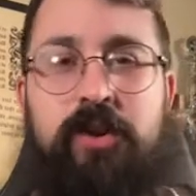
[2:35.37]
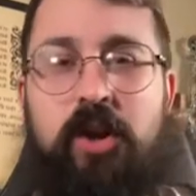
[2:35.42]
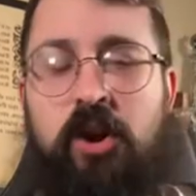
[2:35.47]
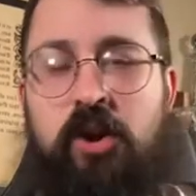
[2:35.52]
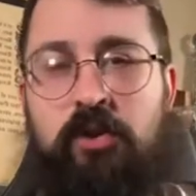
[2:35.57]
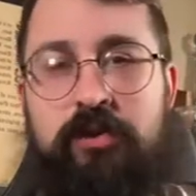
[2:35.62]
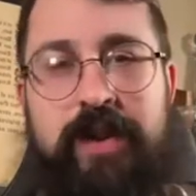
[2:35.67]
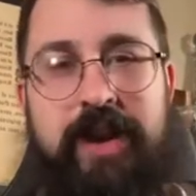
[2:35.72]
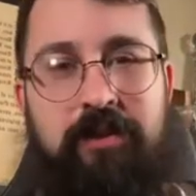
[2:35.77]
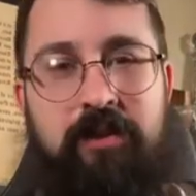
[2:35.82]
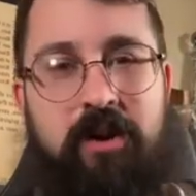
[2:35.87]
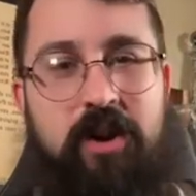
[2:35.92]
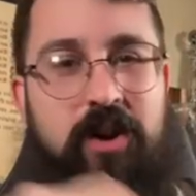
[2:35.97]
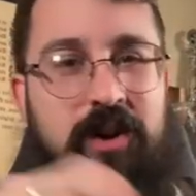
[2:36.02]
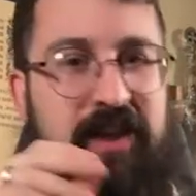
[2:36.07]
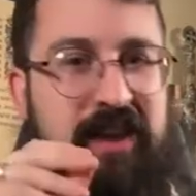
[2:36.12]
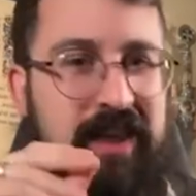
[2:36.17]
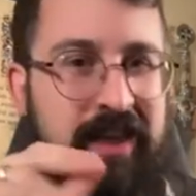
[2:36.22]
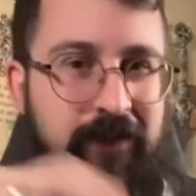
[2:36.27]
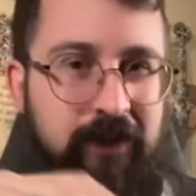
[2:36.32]
all day
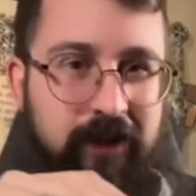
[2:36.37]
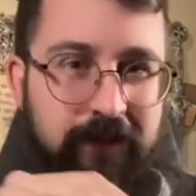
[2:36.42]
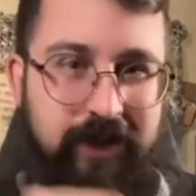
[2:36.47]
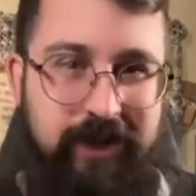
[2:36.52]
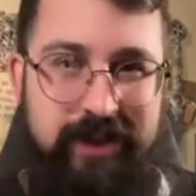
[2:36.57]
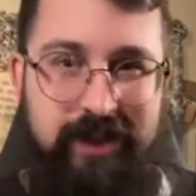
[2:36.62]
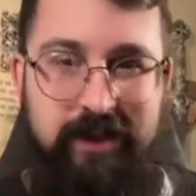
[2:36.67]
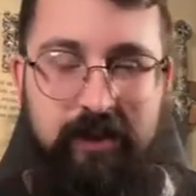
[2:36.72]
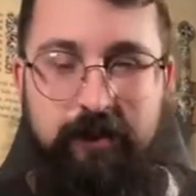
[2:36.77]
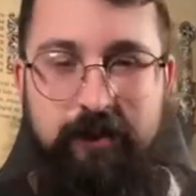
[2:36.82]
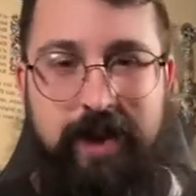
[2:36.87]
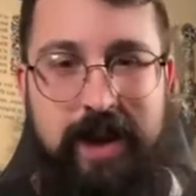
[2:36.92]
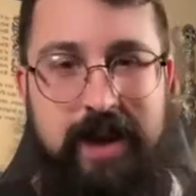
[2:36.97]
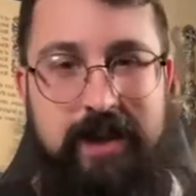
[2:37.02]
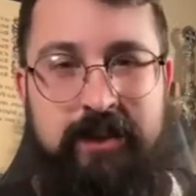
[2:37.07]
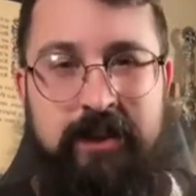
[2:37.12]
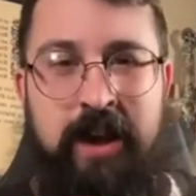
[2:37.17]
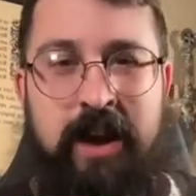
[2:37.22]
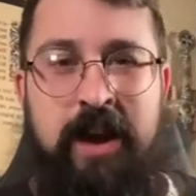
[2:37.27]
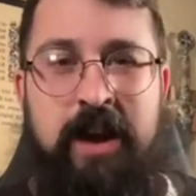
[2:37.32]
long, even if it's in the
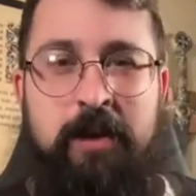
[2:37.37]
face.